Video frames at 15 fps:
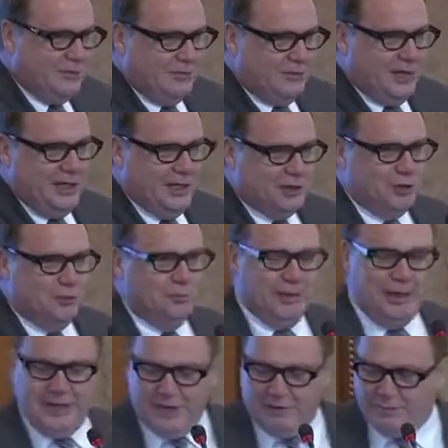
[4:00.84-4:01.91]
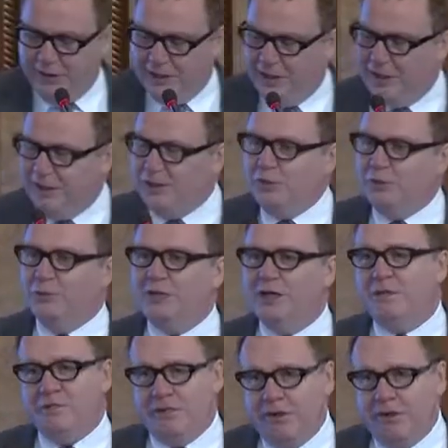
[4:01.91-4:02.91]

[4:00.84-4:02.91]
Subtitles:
the things you believe in, you did